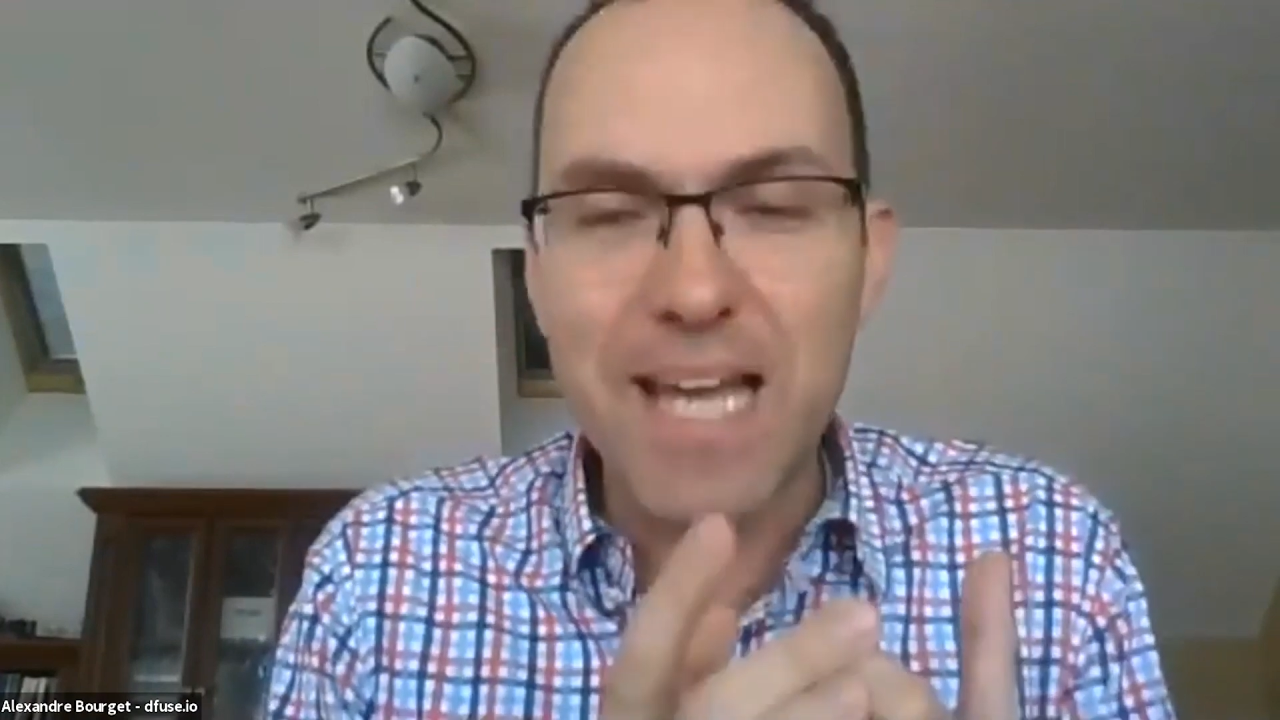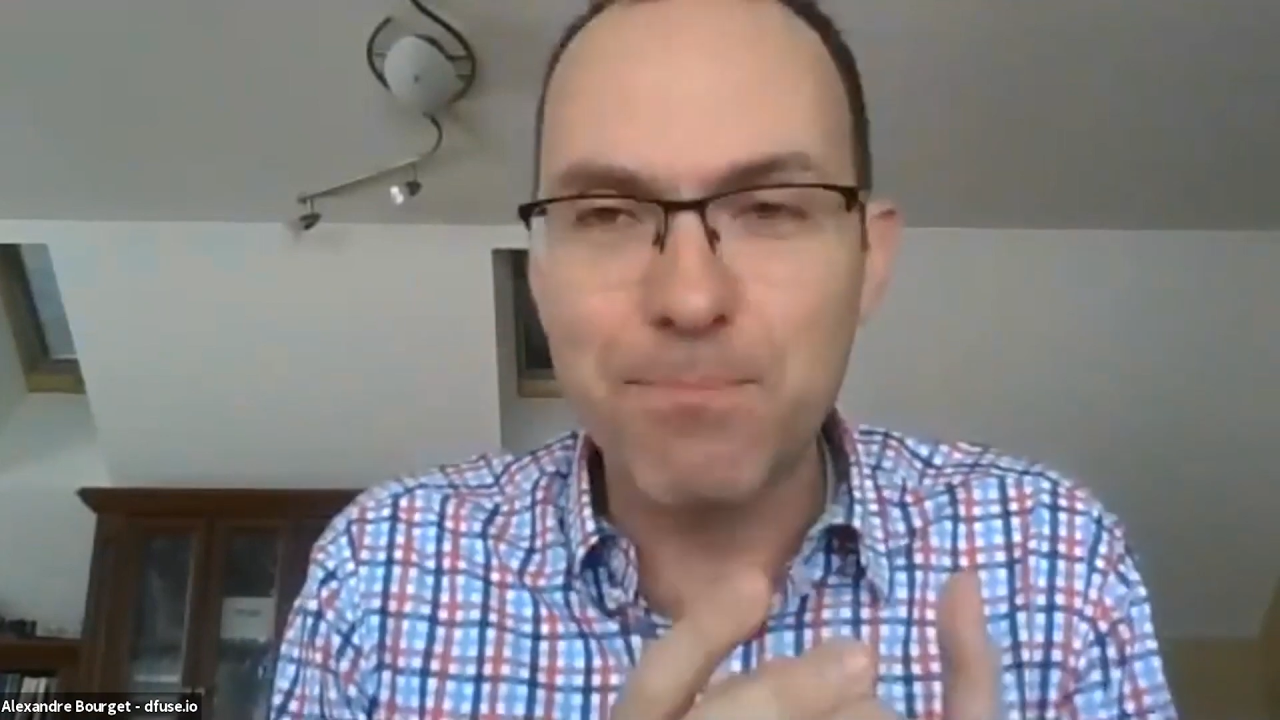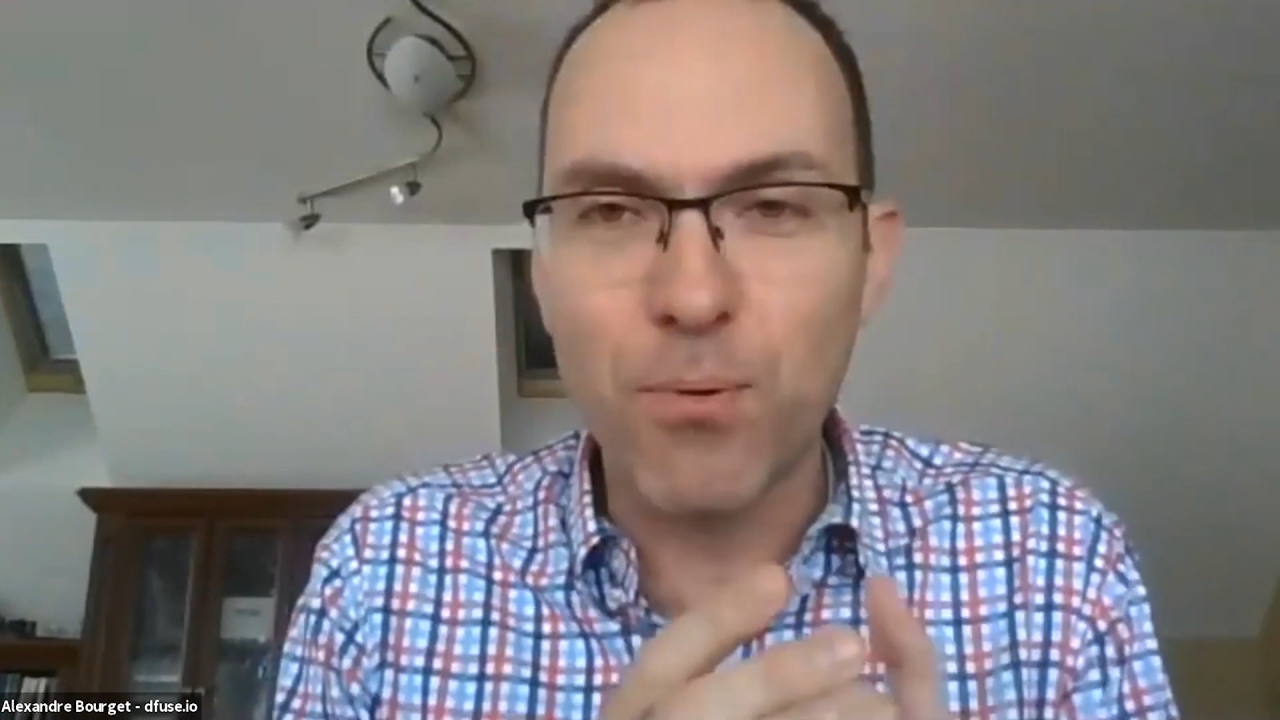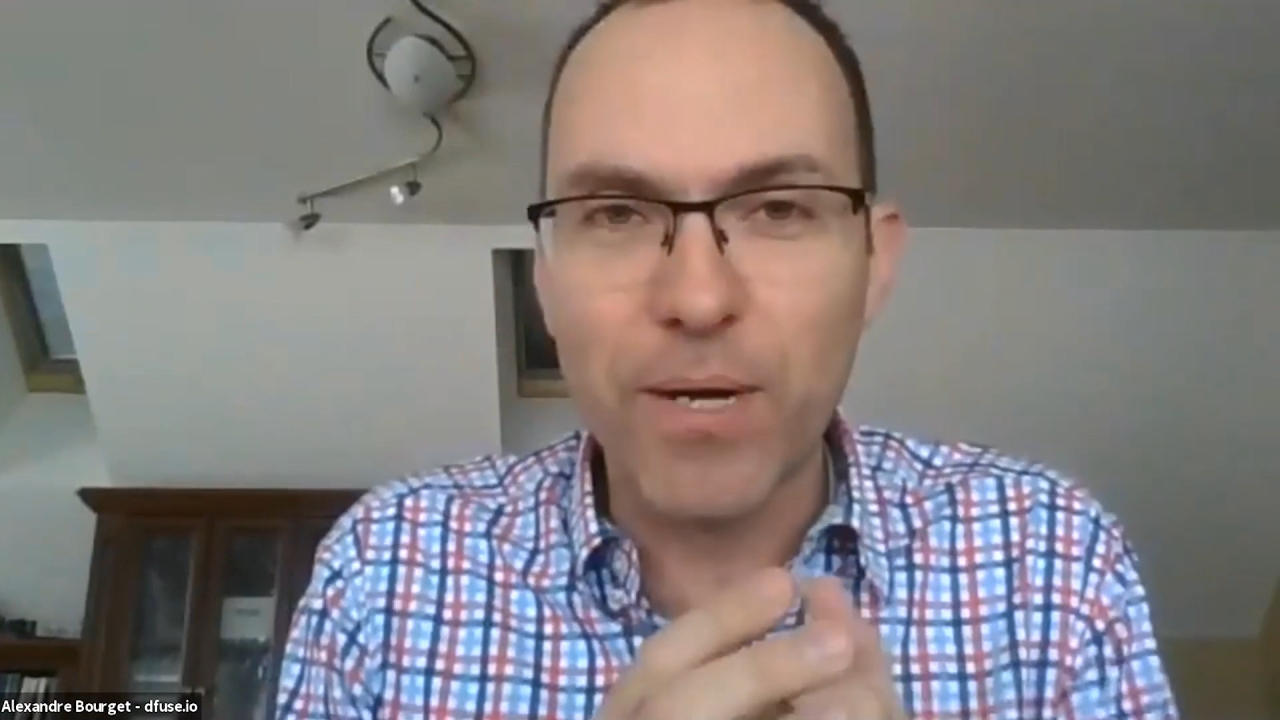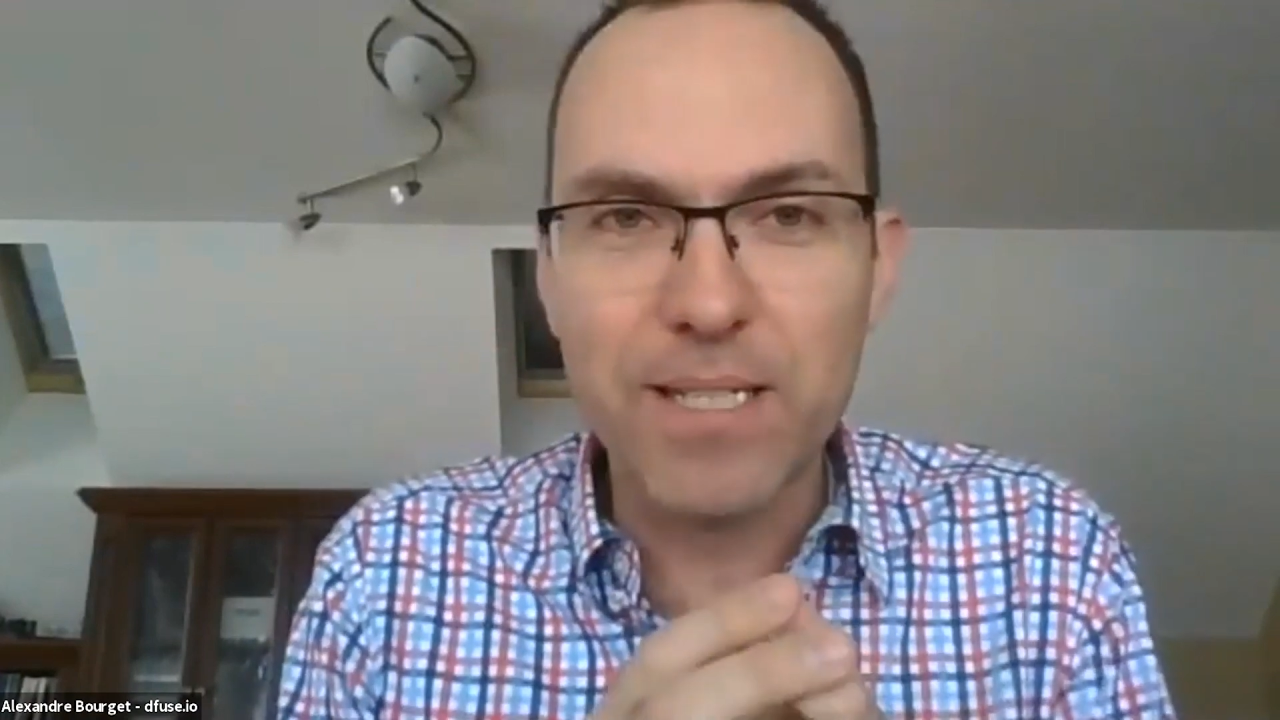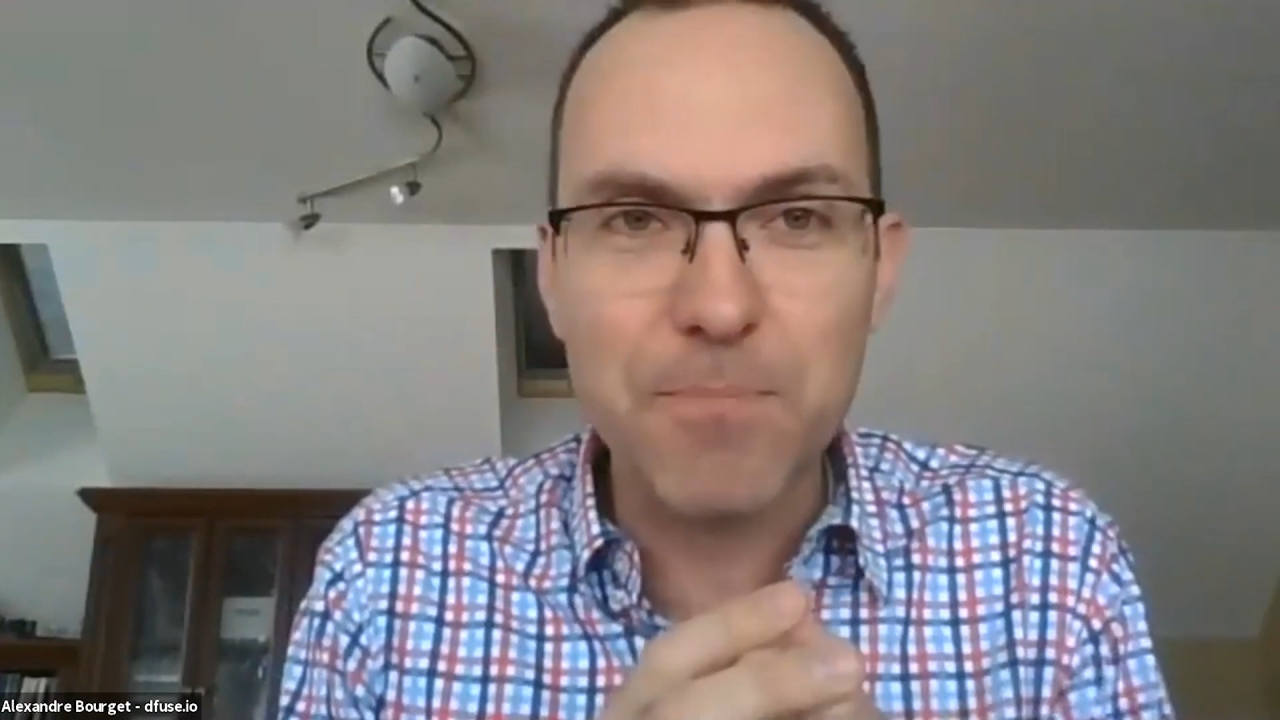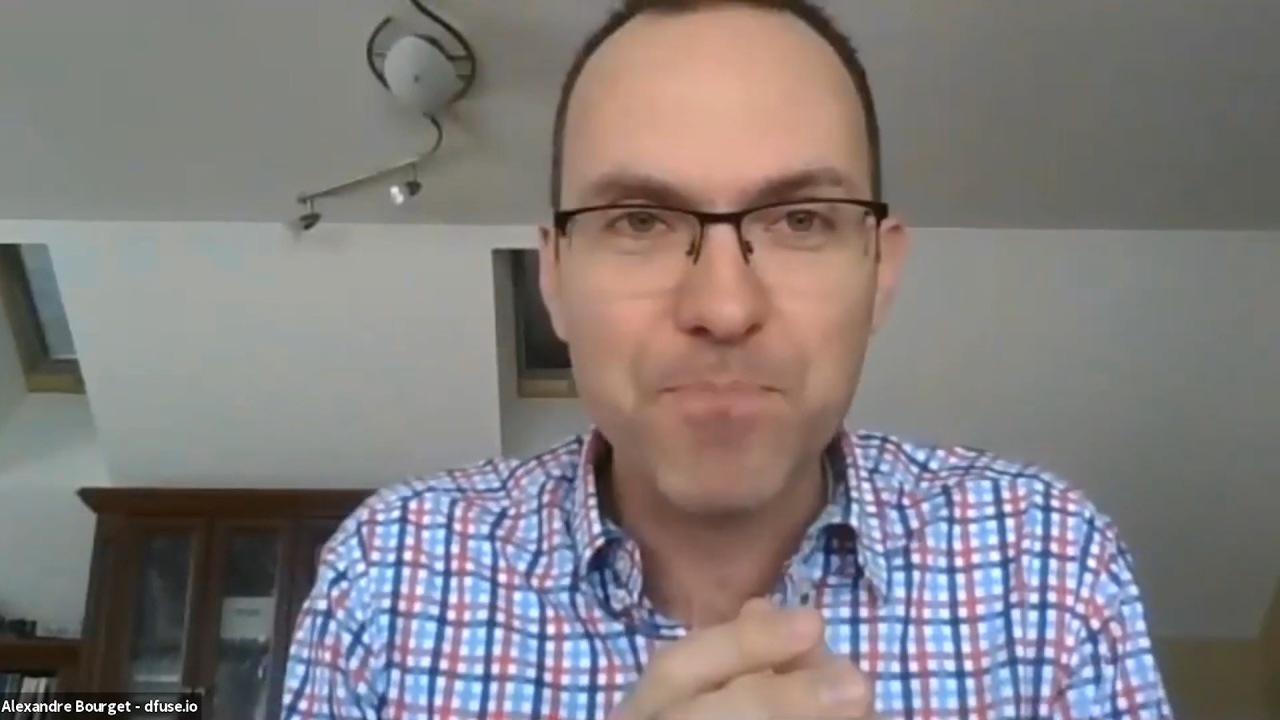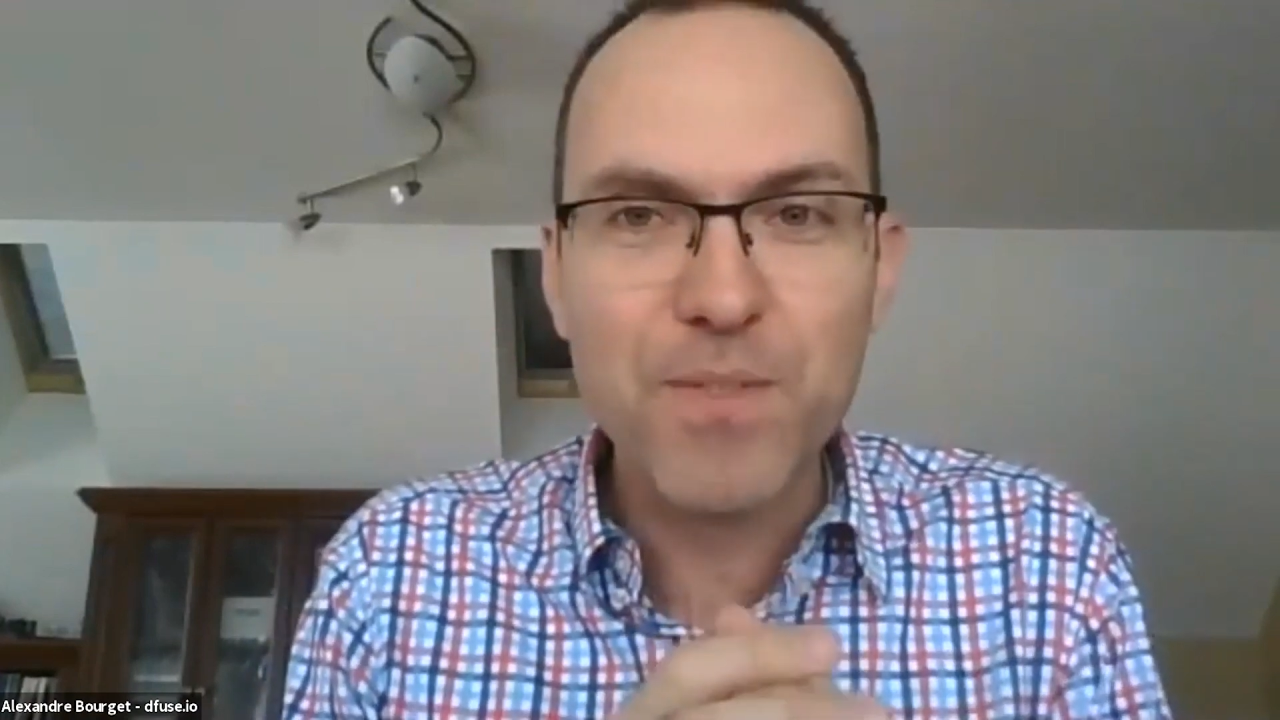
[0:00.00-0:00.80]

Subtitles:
endpoint